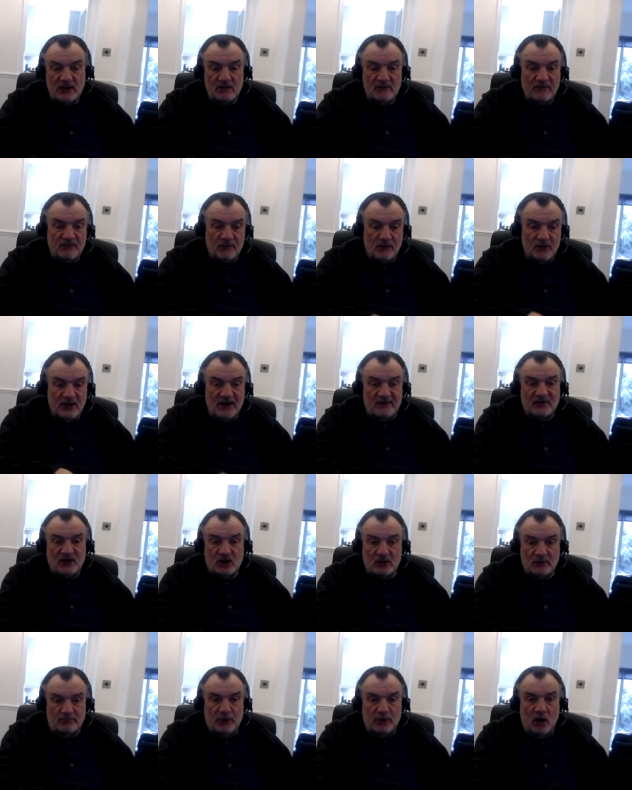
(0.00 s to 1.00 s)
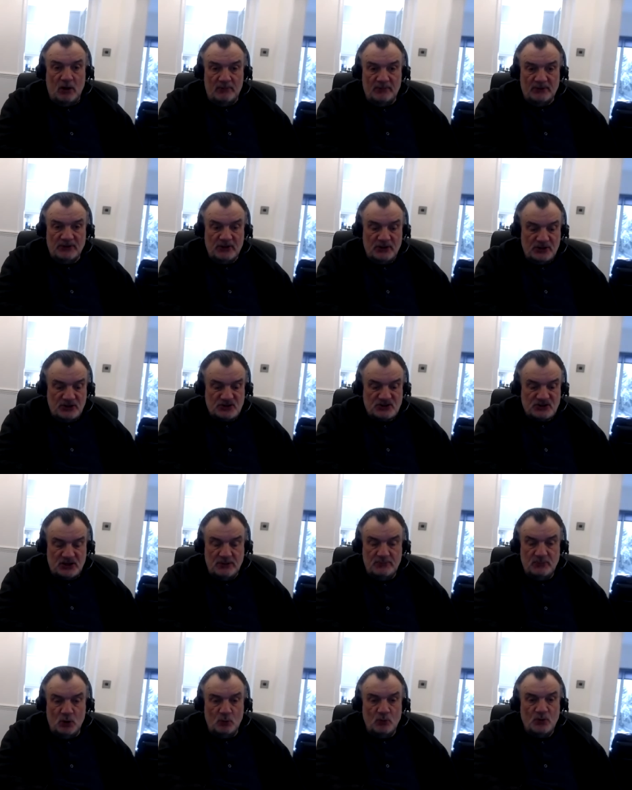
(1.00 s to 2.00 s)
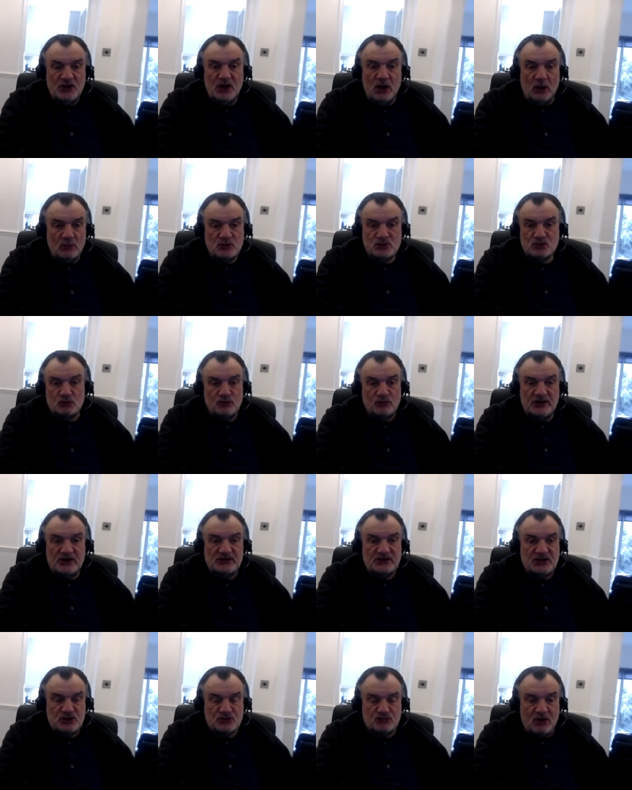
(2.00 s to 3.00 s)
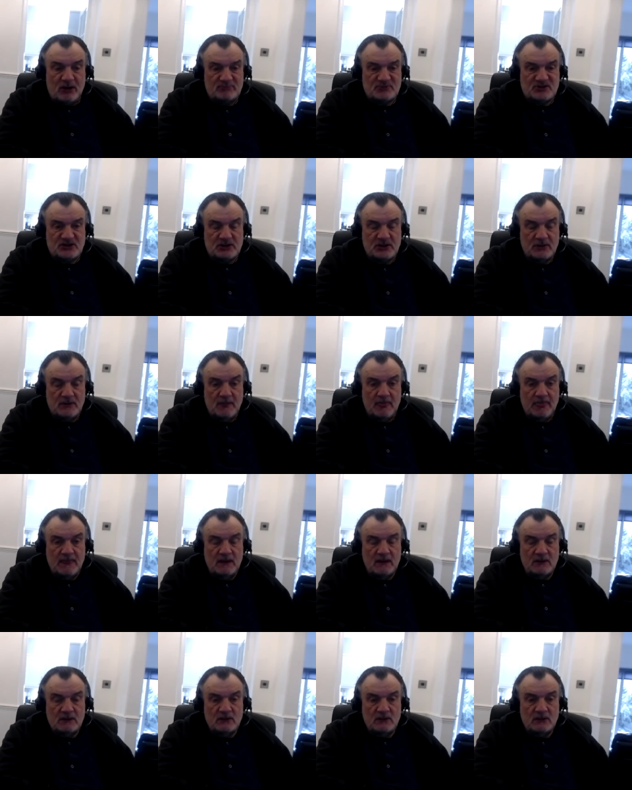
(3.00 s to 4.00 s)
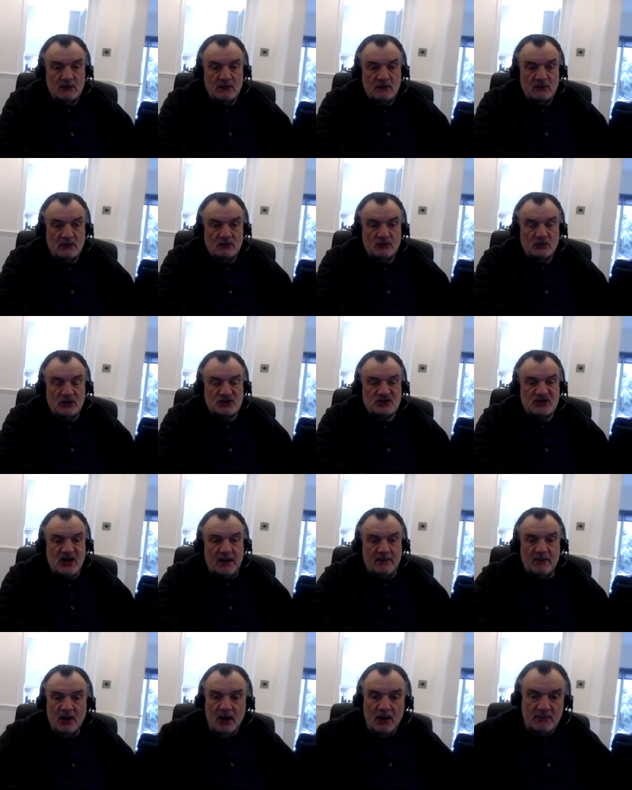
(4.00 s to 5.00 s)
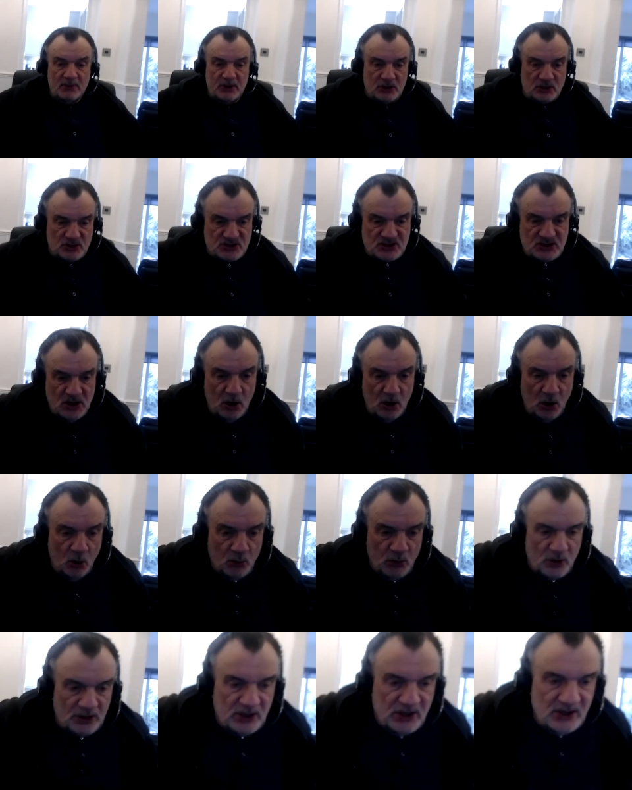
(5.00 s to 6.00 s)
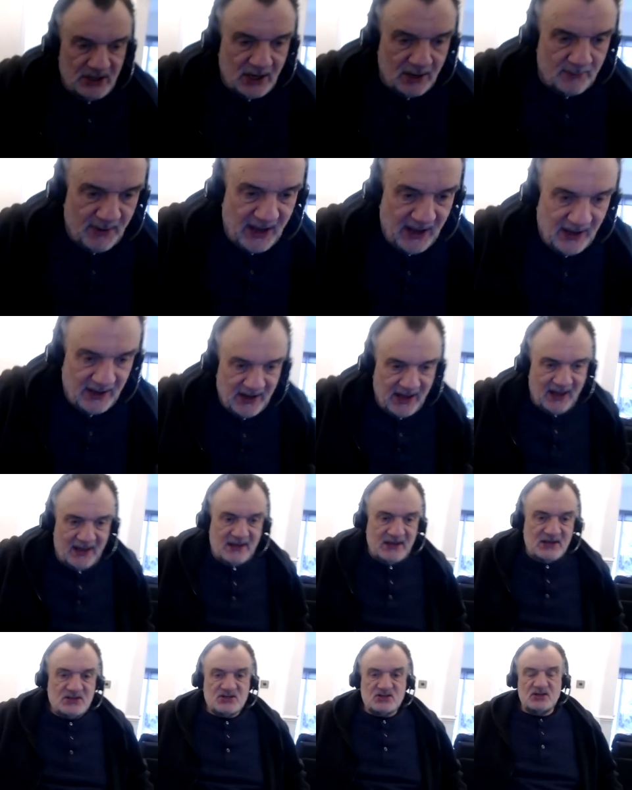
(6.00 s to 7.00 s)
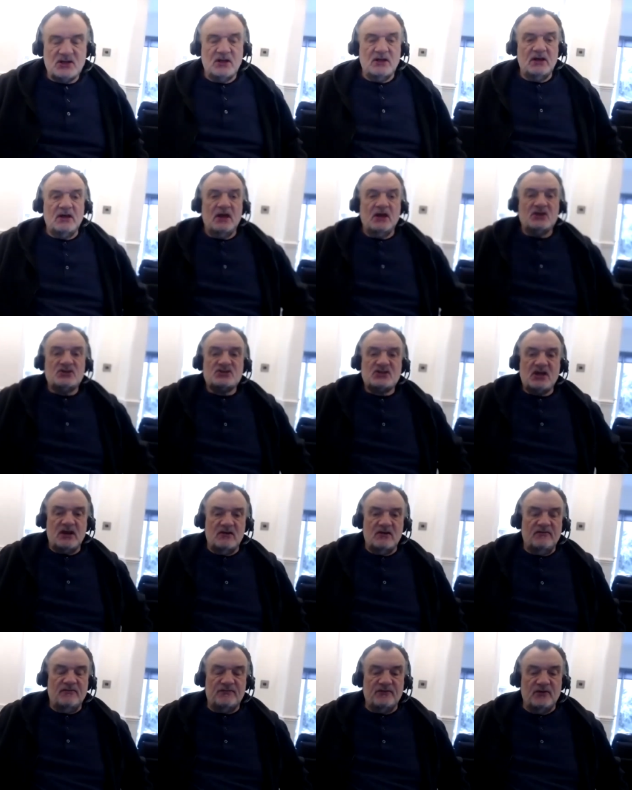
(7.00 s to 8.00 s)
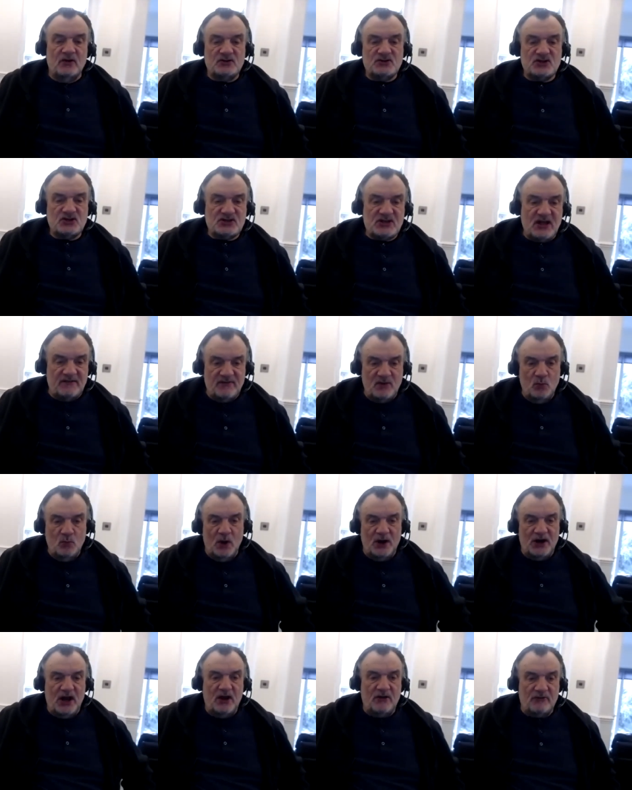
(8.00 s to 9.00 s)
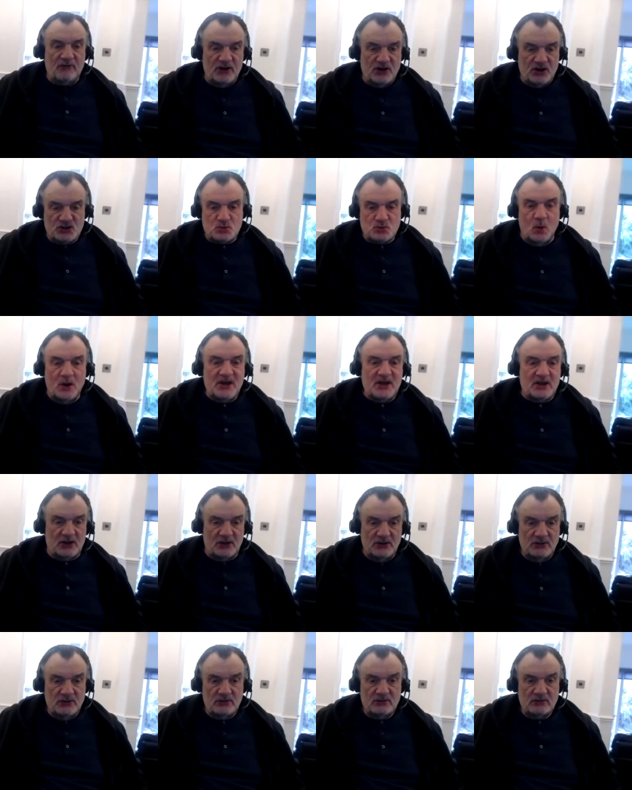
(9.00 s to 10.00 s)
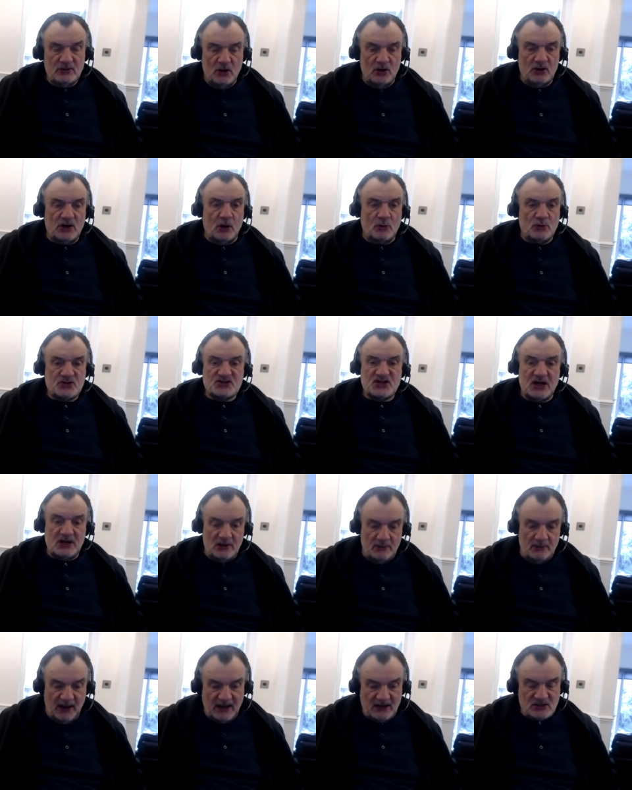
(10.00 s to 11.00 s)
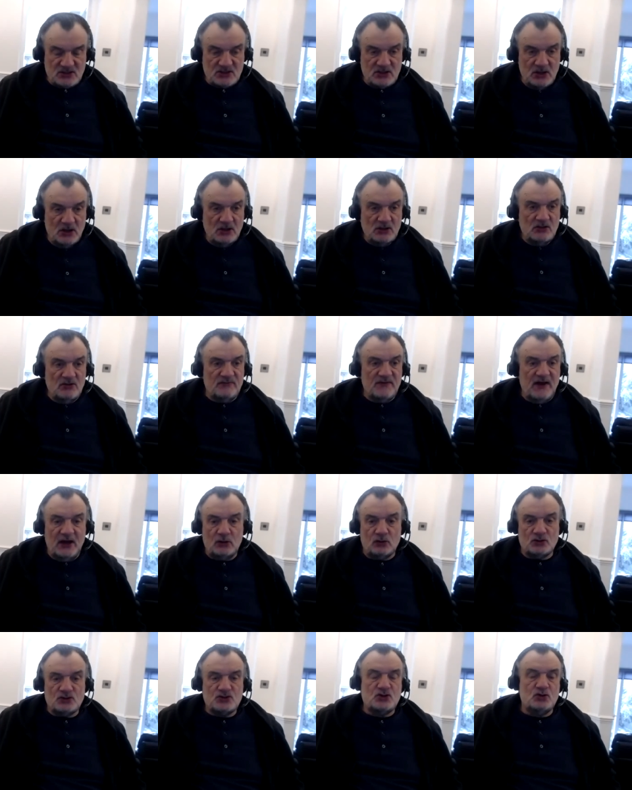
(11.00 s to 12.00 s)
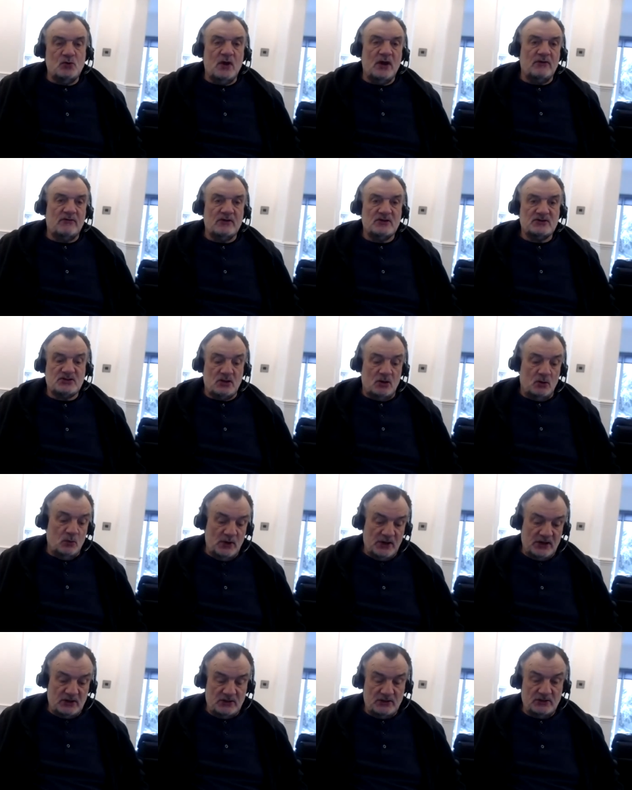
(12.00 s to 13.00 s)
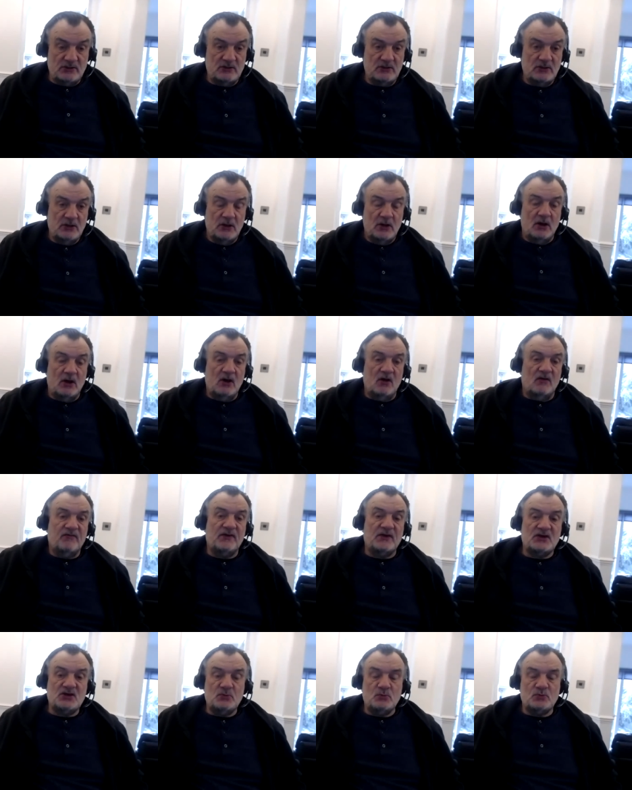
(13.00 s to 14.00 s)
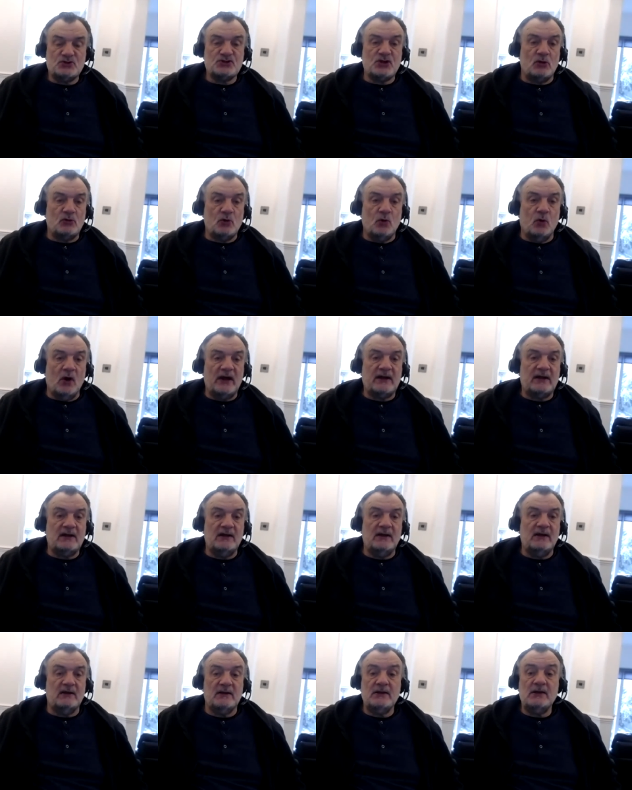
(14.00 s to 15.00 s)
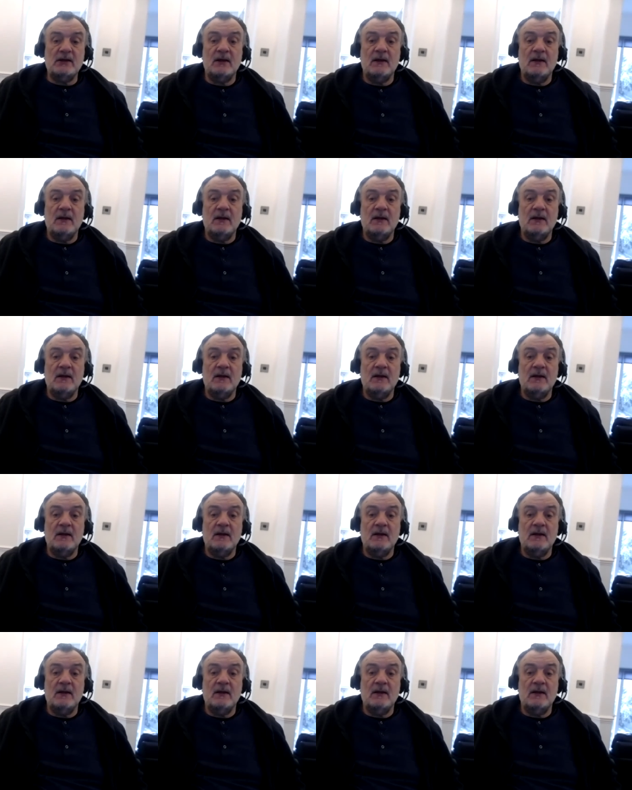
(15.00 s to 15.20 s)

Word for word: for another compartment of the team that we know is already disrupted. You understand? Because all that can come out of that is instead of uh, just having one area that's weakened, ergo the centre backs, you've now got two areas that are weakened and I think it was shown quite clearly